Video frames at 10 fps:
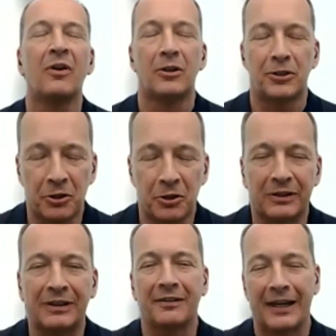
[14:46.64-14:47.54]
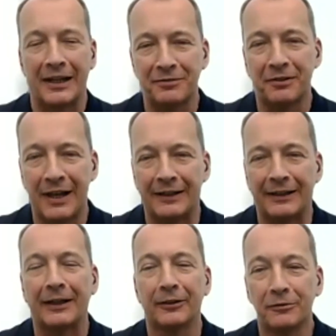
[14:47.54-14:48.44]
Sure, and thanks for that. And I
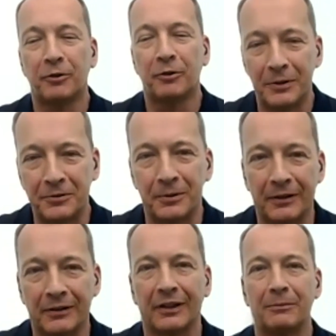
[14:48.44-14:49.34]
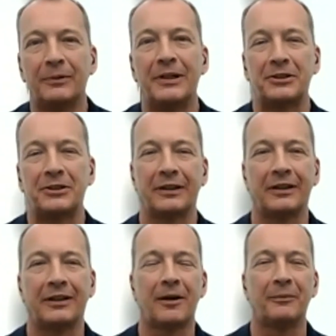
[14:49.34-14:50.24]
look forward to our collaboration in the
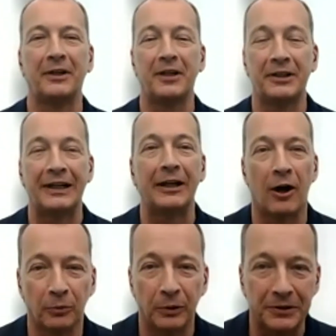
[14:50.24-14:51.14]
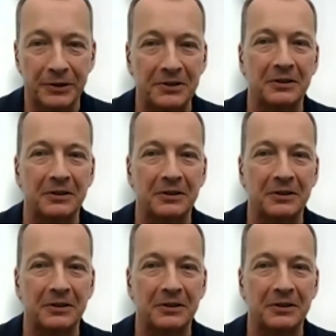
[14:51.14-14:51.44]
coming year and onwards.